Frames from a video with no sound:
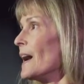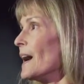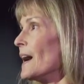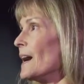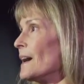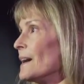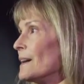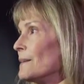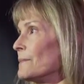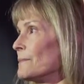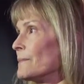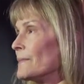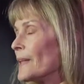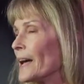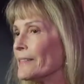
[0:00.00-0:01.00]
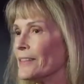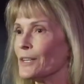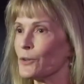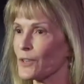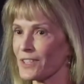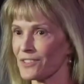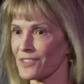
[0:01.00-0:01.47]
They
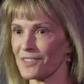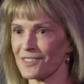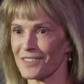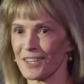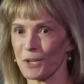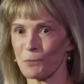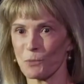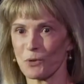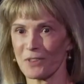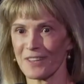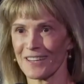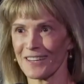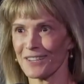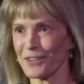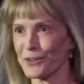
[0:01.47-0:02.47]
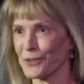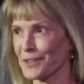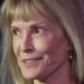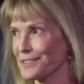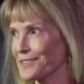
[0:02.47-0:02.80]
don't exist anymore that I know of.